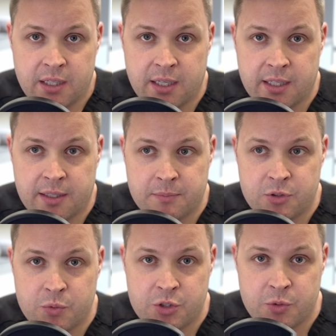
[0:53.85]
um,
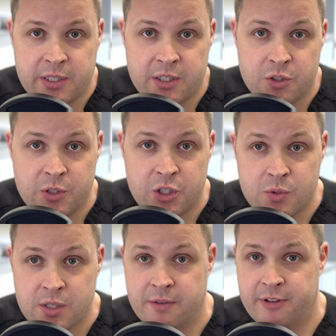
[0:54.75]
do, do we do we use
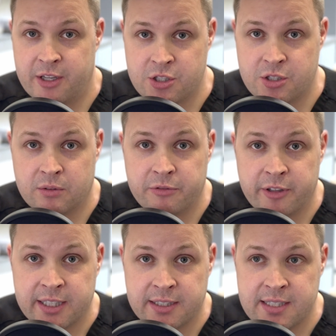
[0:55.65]
conventional
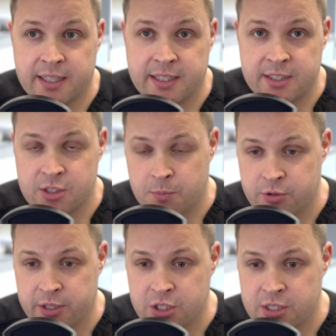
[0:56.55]
filling techniques,
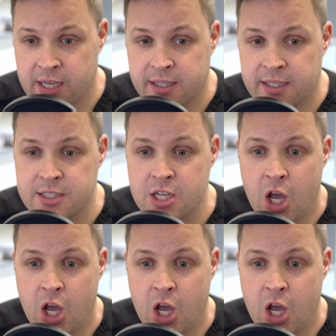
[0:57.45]
obturation techniques,